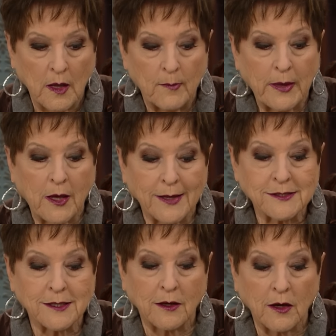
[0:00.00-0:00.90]
Because
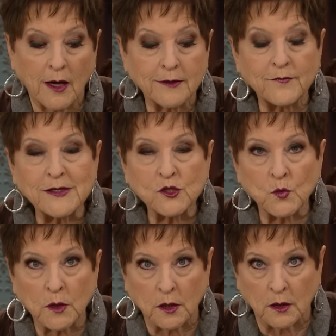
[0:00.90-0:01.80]
the God of this
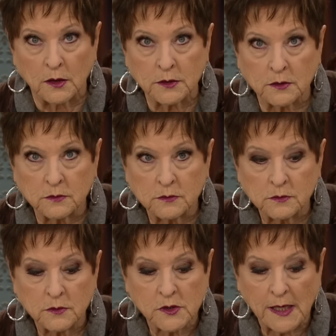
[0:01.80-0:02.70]
world,
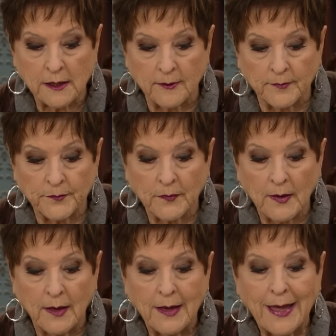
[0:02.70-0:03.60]
Satan,
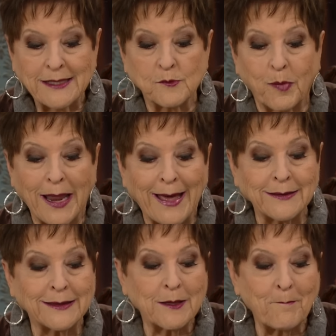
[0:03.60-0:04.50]
has
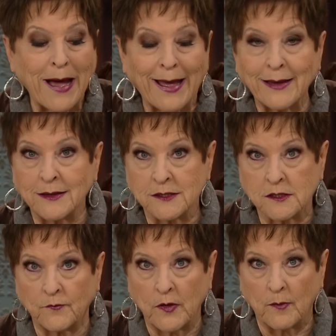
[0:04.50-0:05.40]
blinded the minds
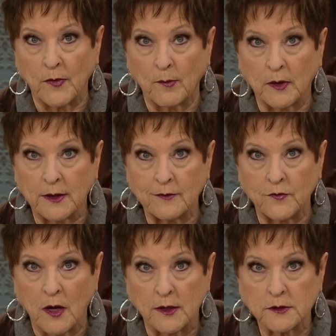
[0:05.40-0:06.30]
of them that believe
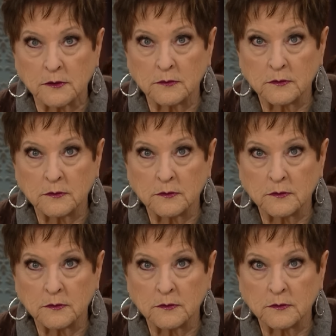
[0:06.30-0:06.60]
not,